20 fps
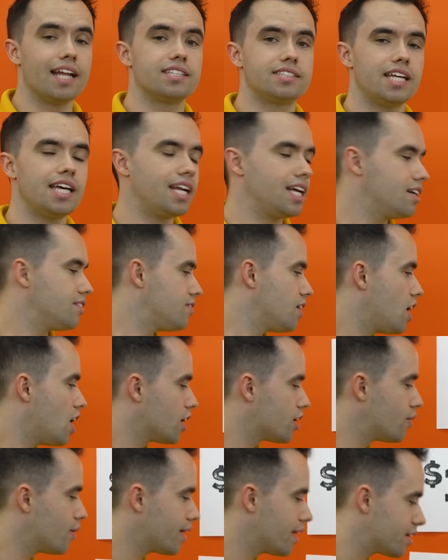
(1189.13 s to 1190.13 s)
instead of
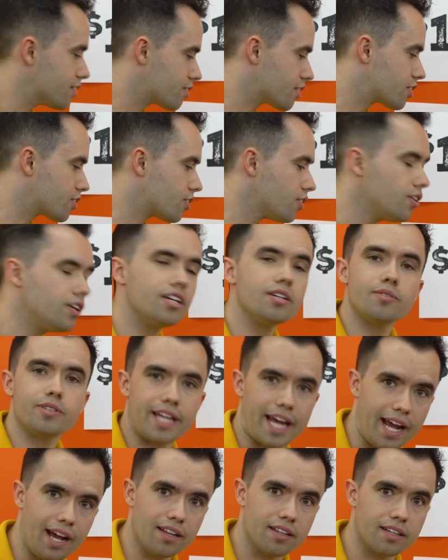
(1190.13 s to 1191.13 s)
going out and recruiting
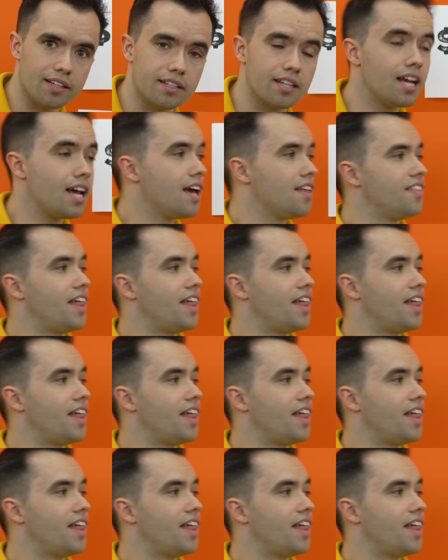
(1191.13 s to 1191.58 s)
talent